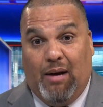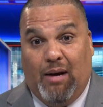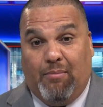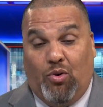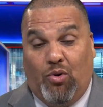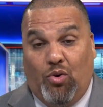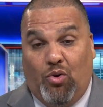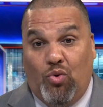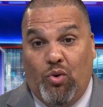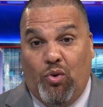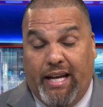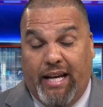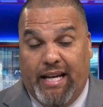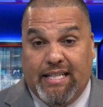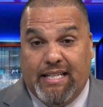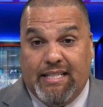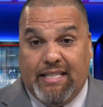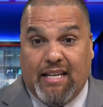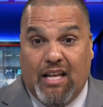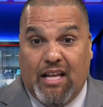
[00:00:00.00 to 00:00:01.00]
who
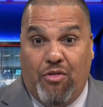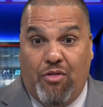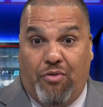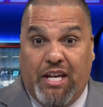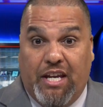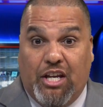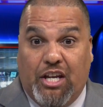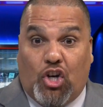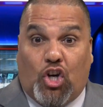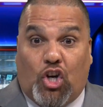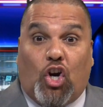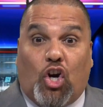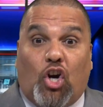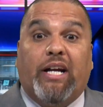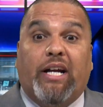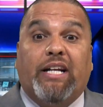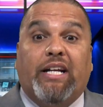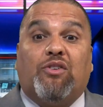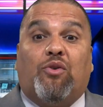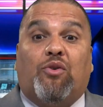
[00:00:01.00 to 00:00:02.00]
is the
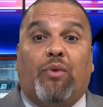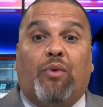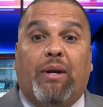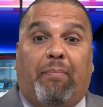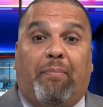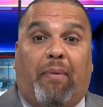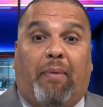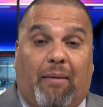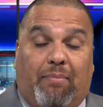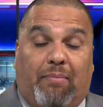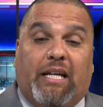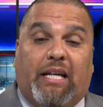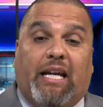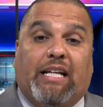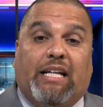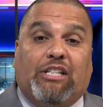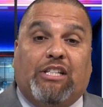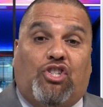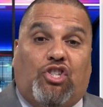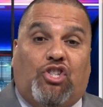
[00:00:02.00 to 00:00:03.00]
current
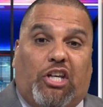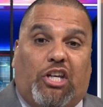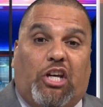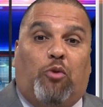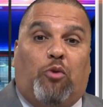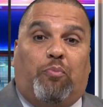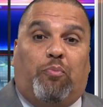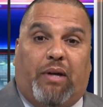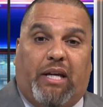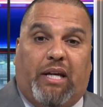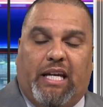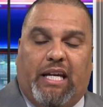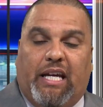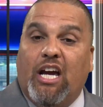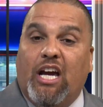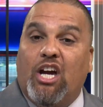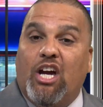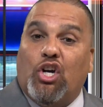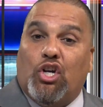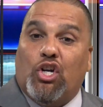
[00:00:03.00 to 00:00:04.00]
Republican GOP
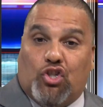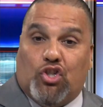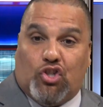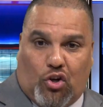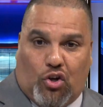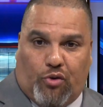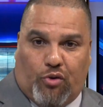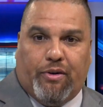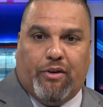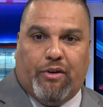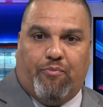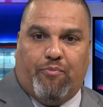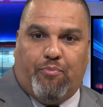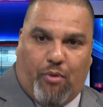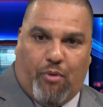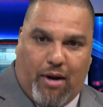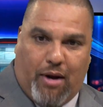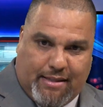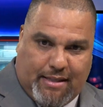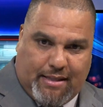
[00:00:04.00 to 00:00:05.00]
conservative
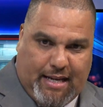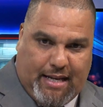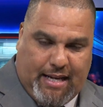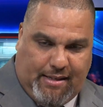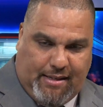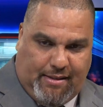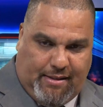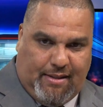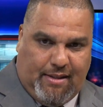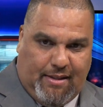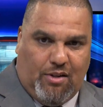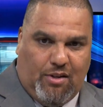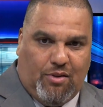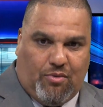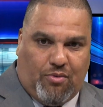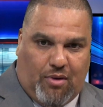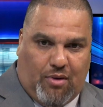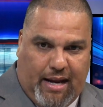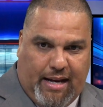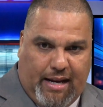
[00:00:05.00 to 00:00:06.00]
president,
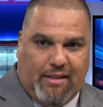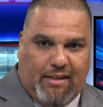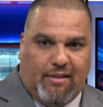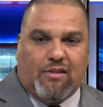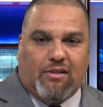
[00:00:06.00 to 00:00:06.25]
right?